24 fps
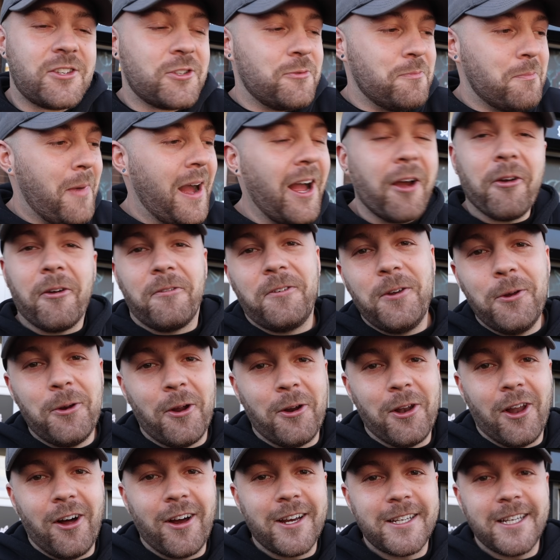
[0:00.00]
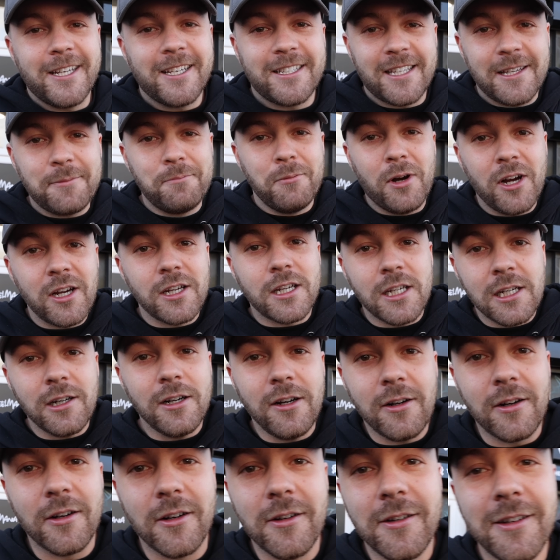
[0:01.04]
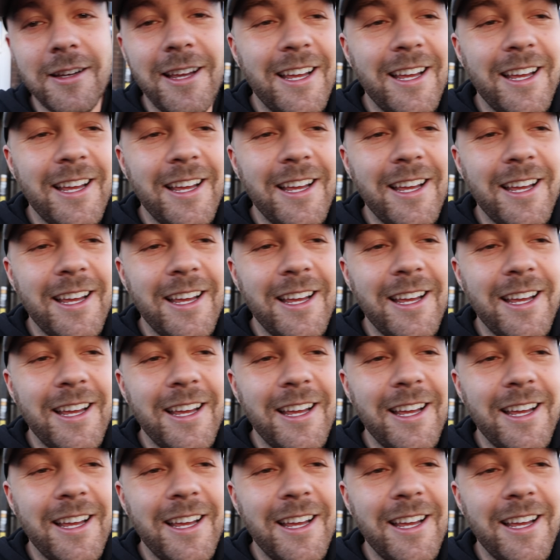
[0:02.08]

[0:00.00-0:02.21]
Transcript: doesn't matter if you don't like it, it's my car.